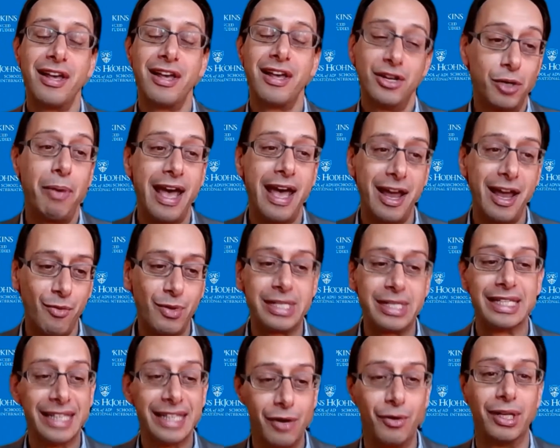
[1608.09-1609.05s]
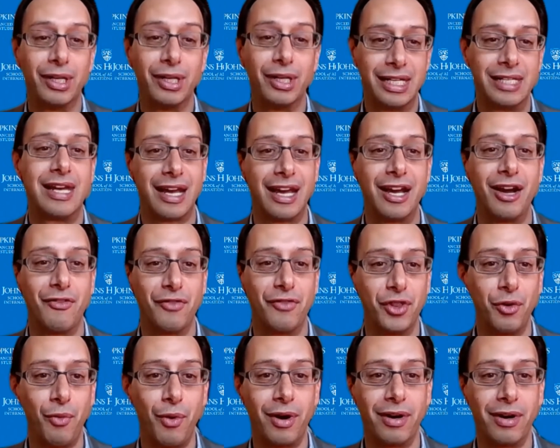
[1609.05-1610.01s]
Japan was literally taking
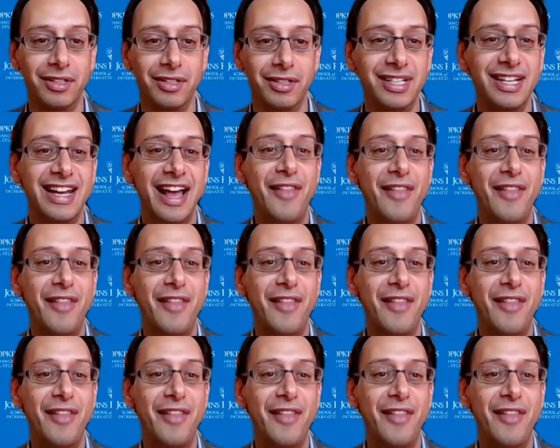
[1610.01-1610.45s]
over the world.